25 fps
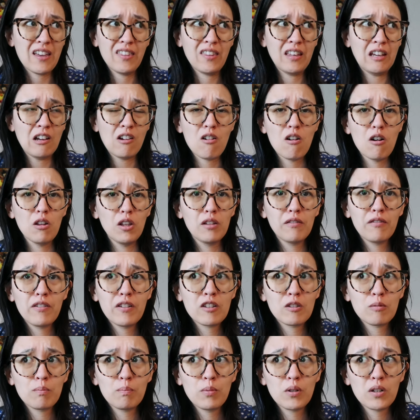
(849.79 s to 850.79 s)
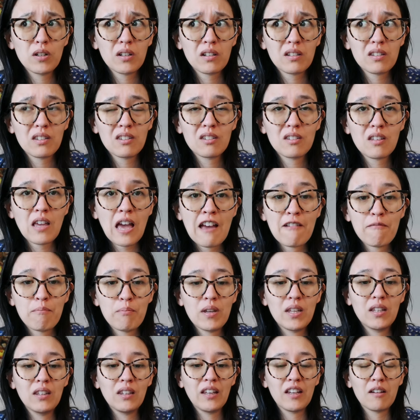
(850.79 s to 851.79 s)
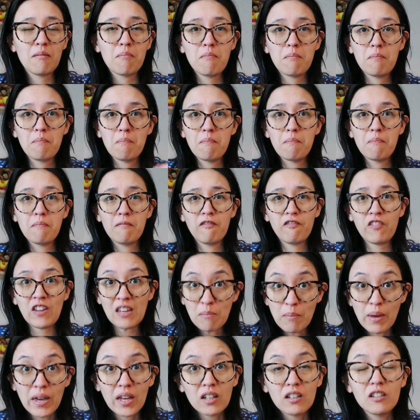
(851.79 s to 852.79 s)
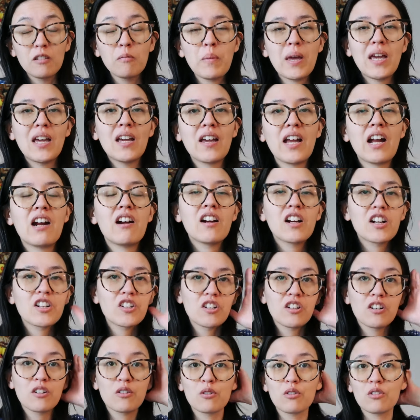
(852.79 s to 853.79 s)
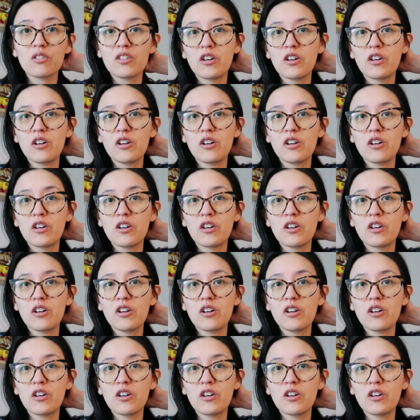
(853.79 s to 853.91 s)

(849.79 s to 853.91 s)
I think all of his books have been like female main characters.